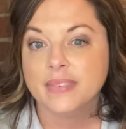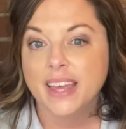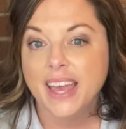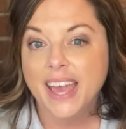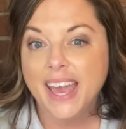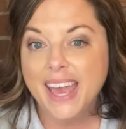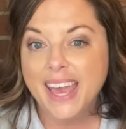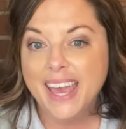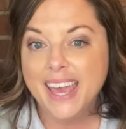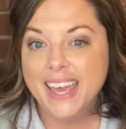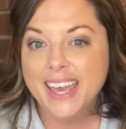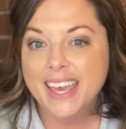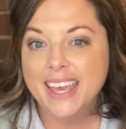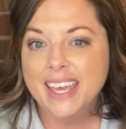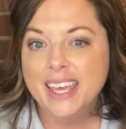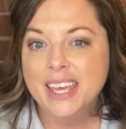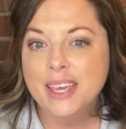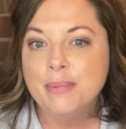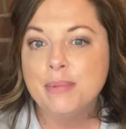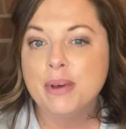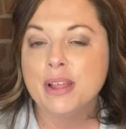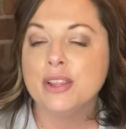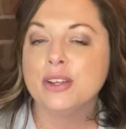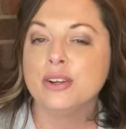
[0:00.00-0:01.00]

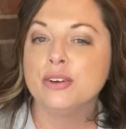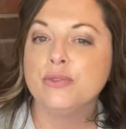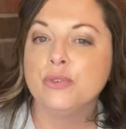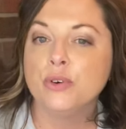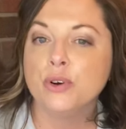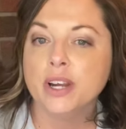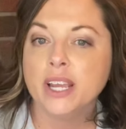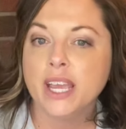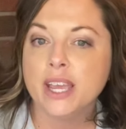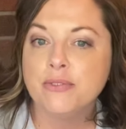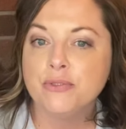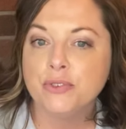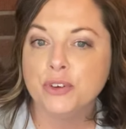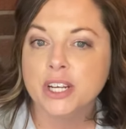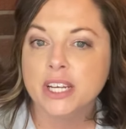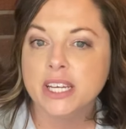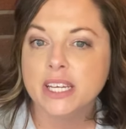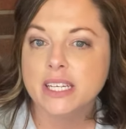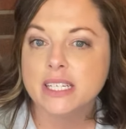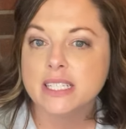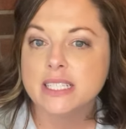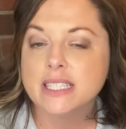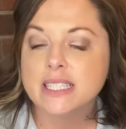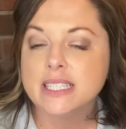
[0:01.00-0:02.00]
Hey, my little 4K
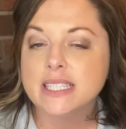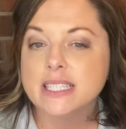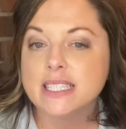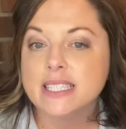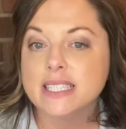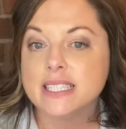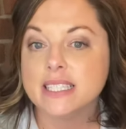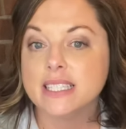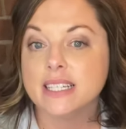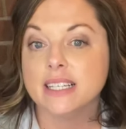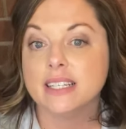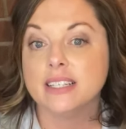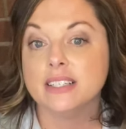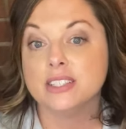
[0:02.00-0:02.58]
friends.